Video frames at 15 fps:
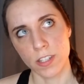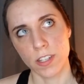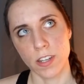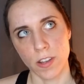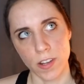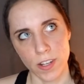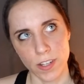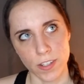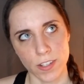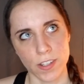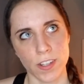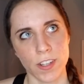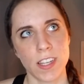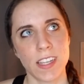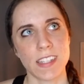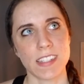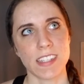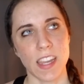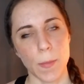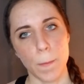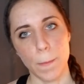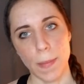and harder to
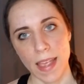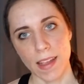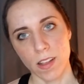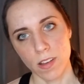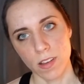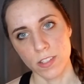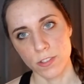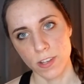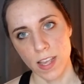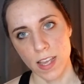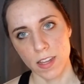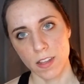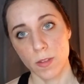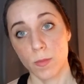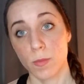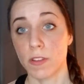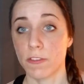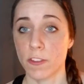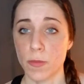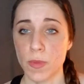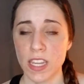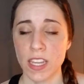get back on track. But
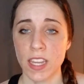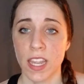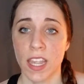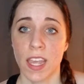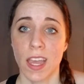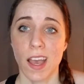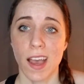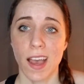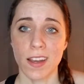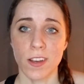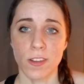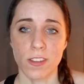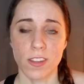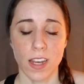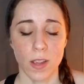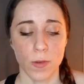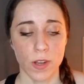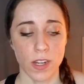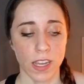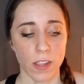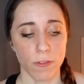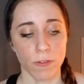for me, I know that I want
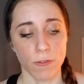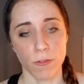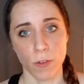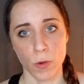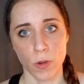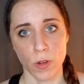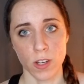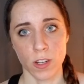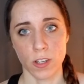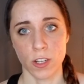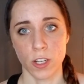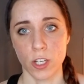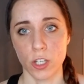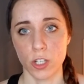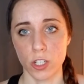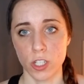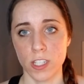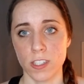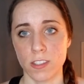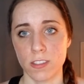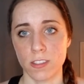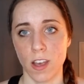to get 4 good
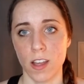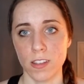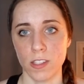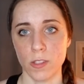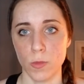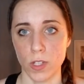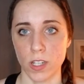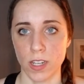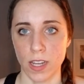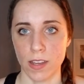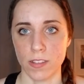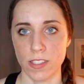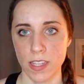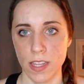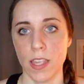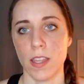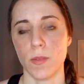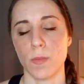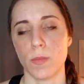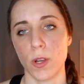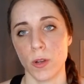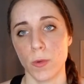solid workouts in
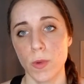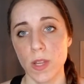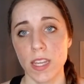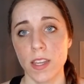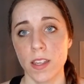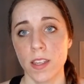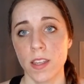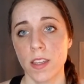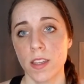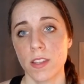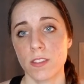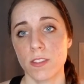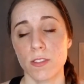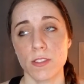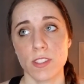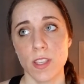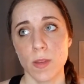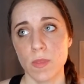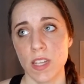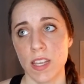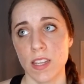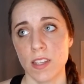per week. So there's some
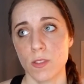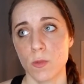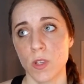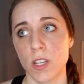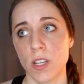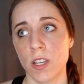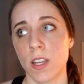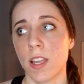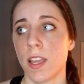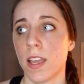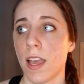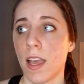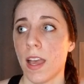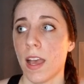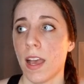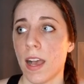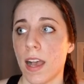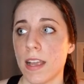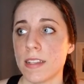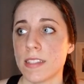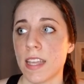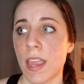days where
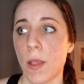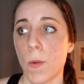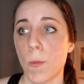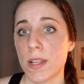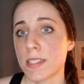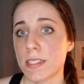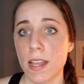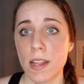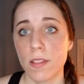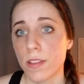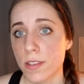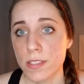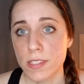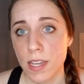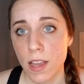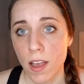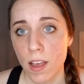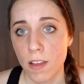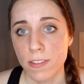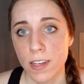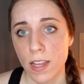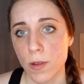I take Wednesday and Thursday
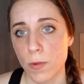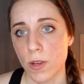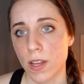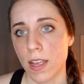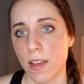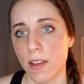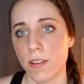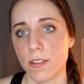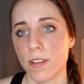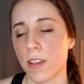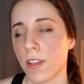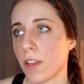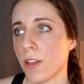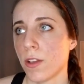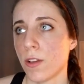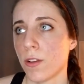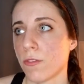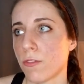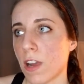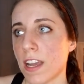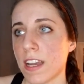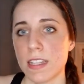off and I work out
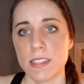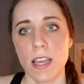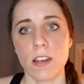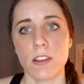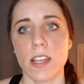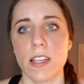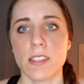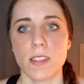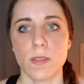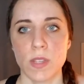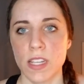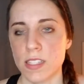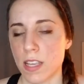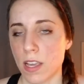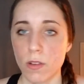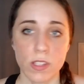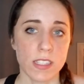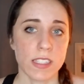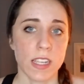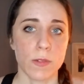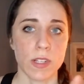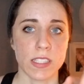Friday, Saturday. Some days I only
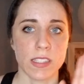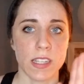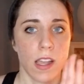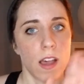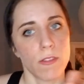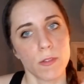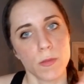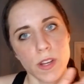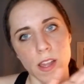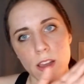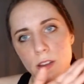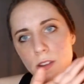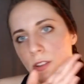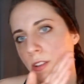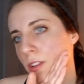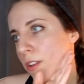take Wednesday off and work out